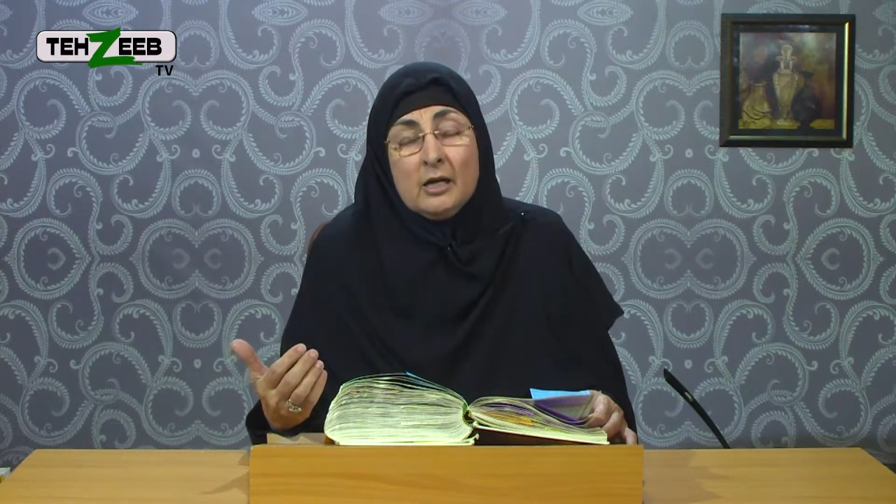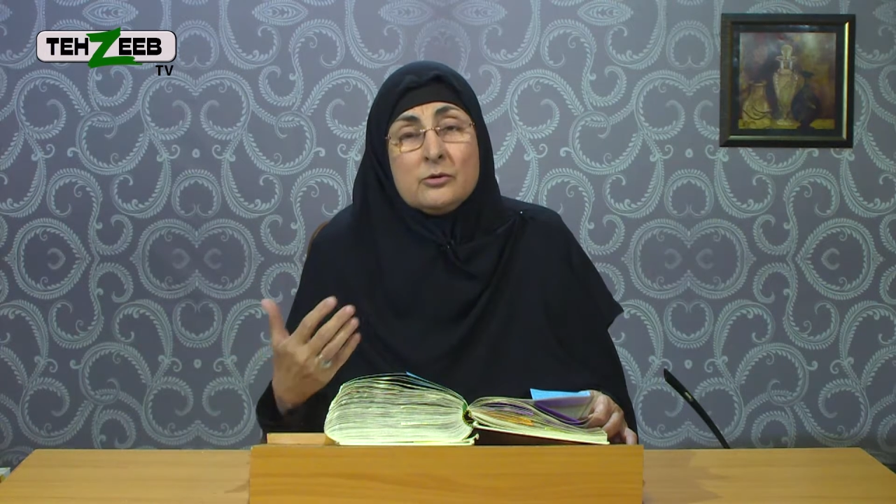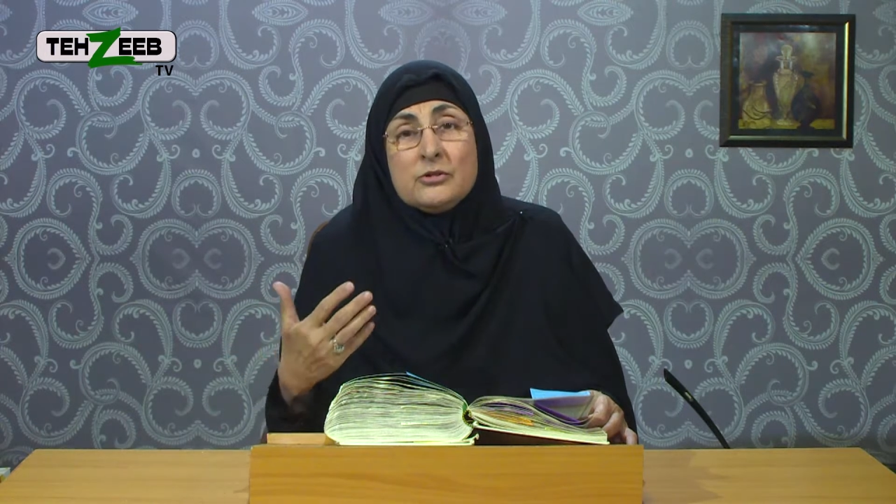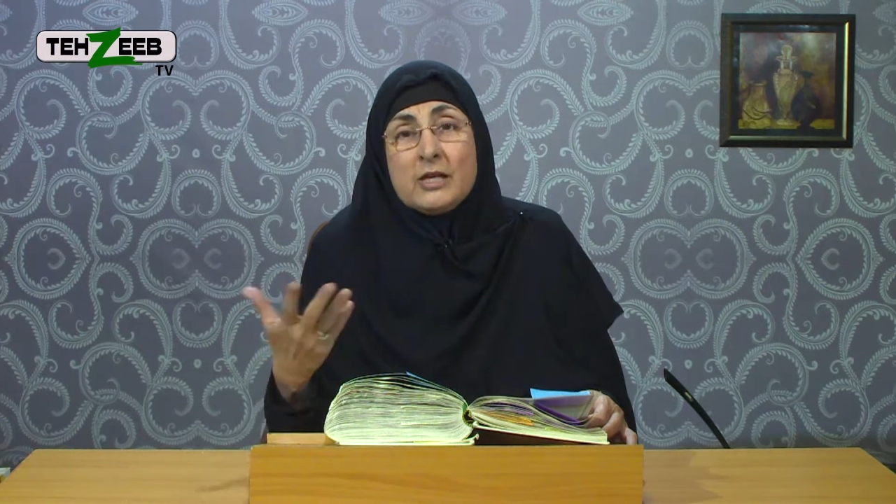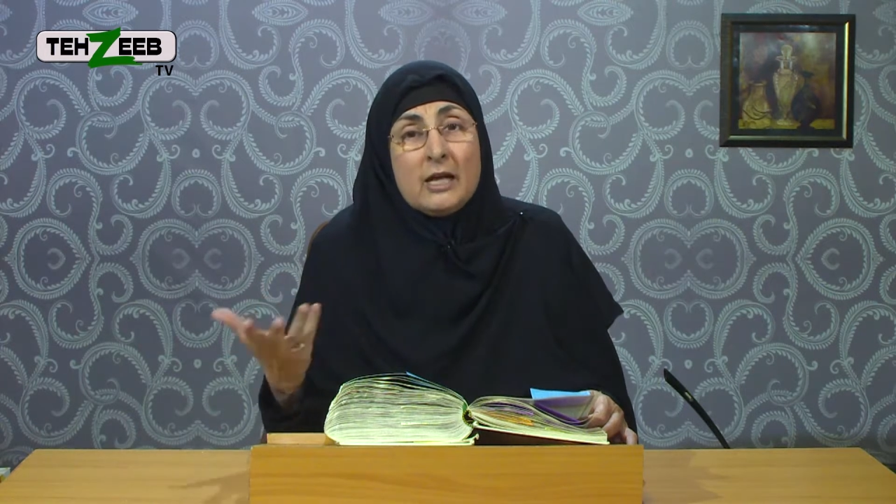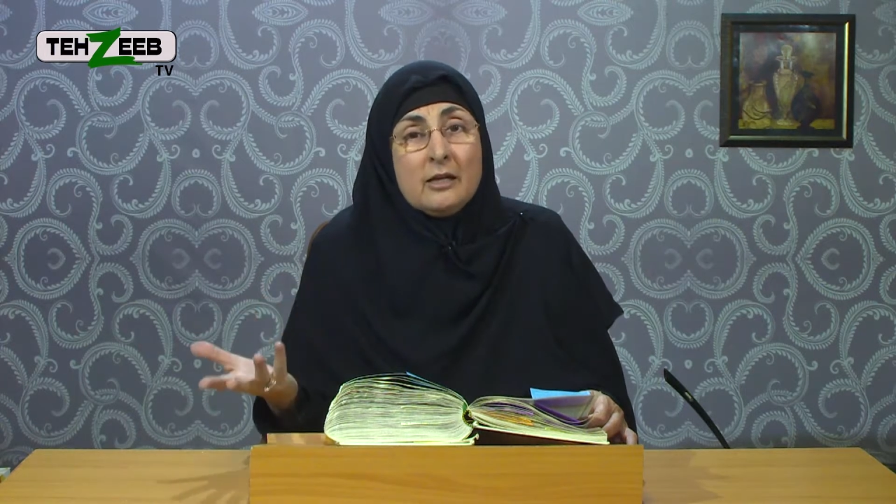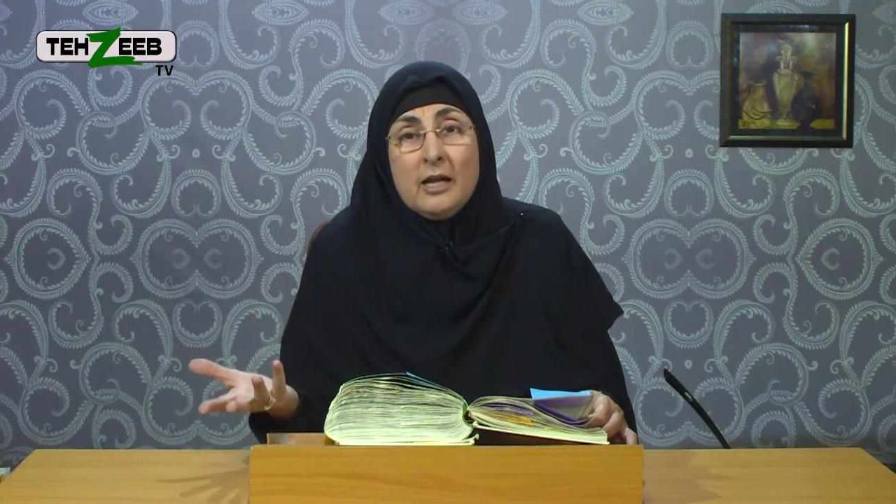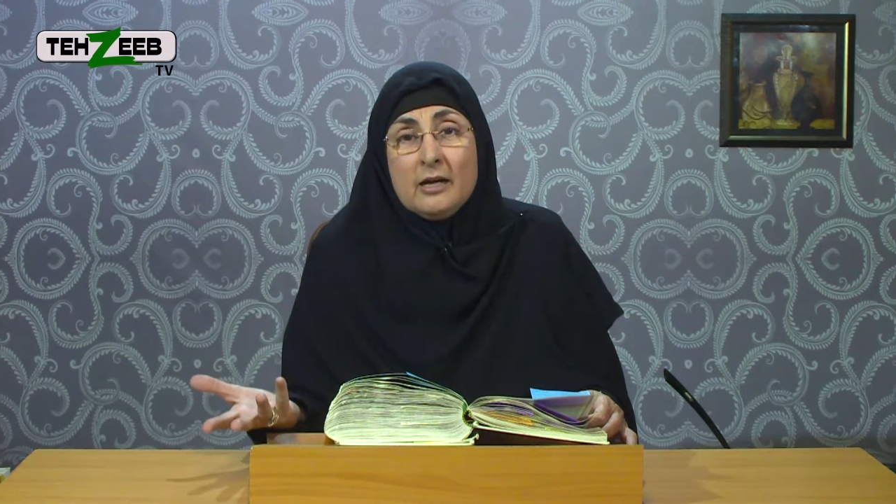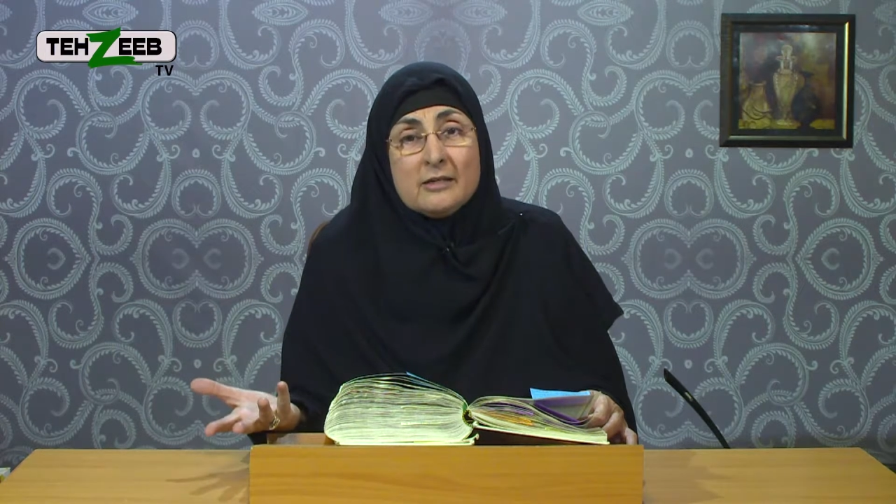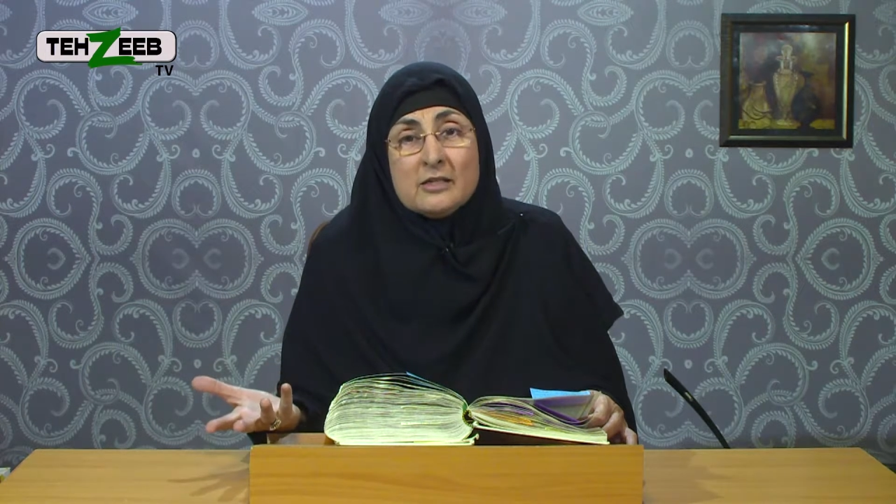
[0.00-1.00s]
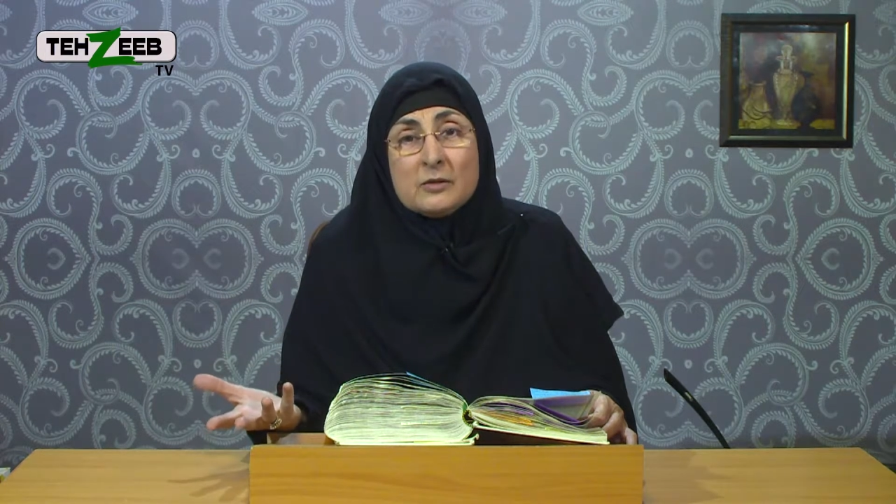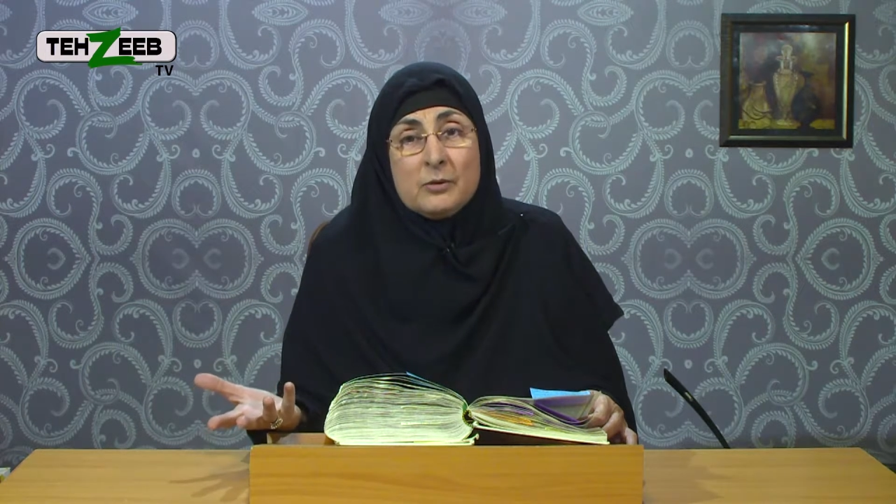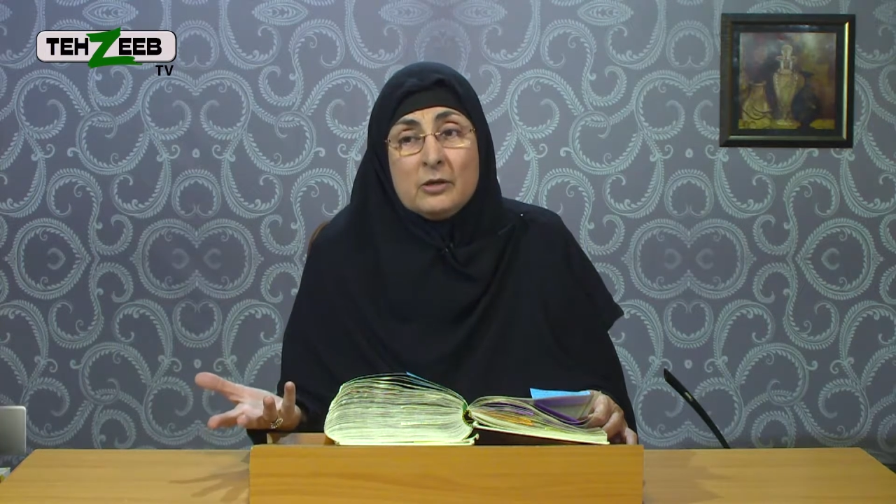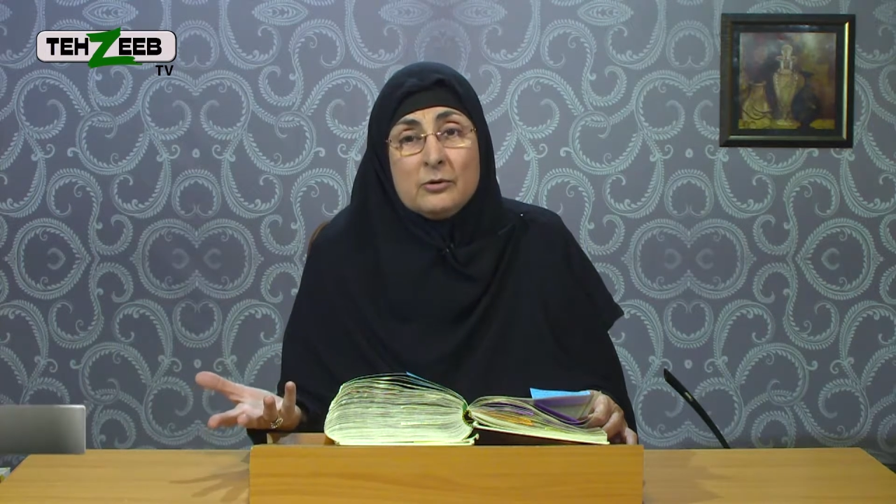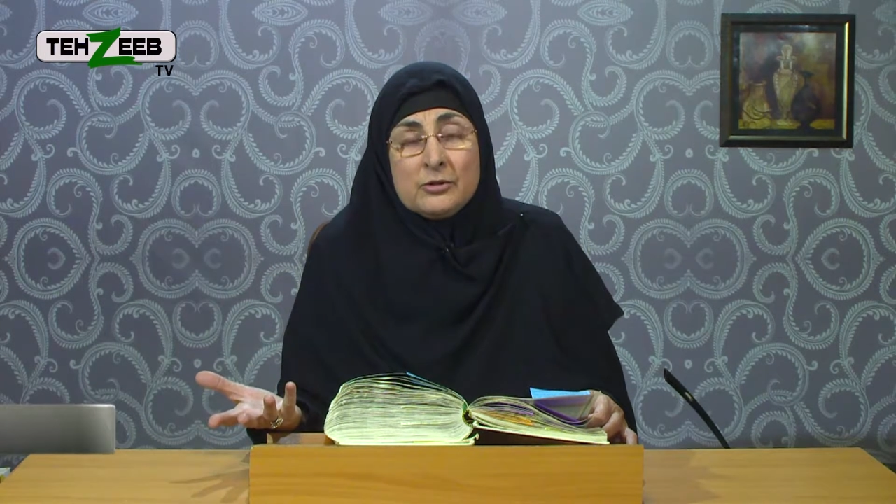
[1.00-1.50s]
to settle our
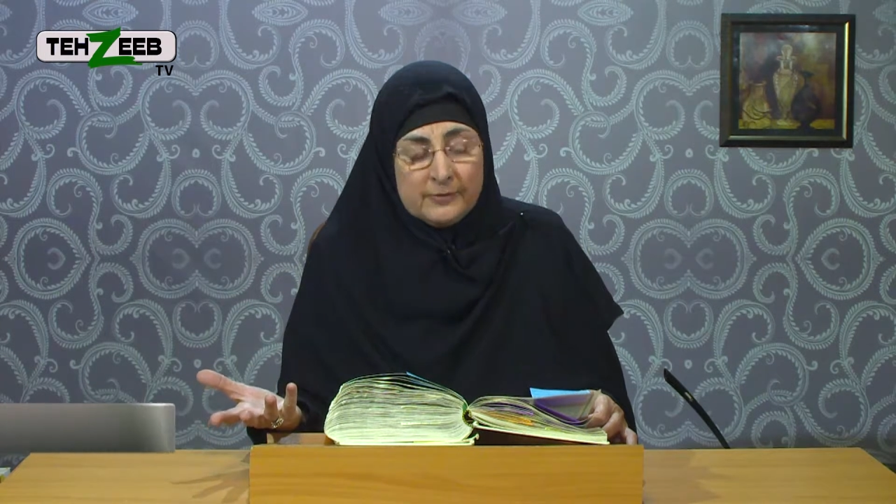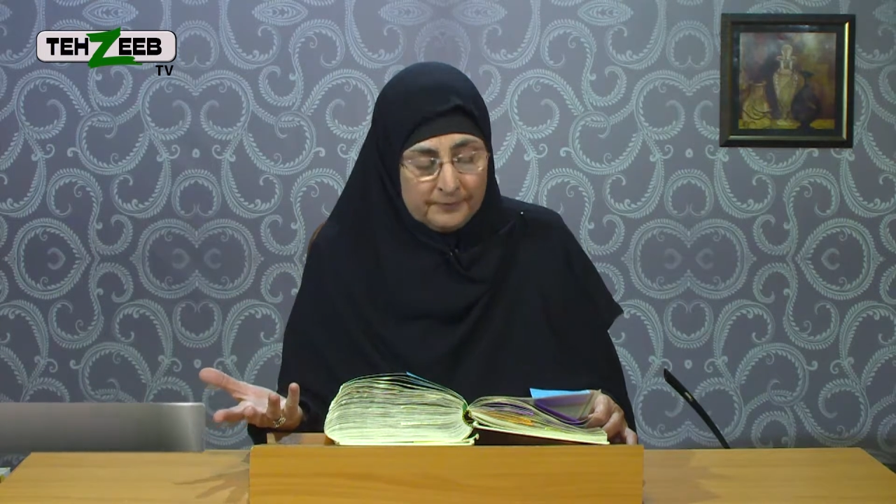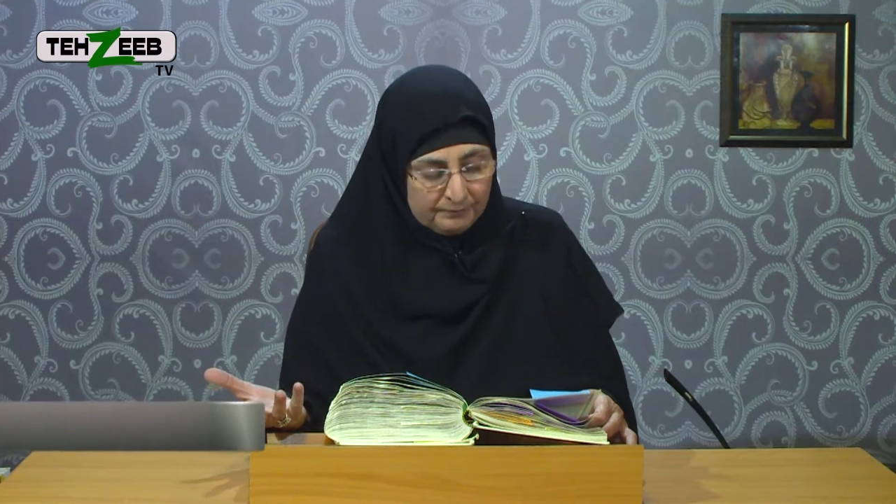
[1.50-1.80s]
dispute.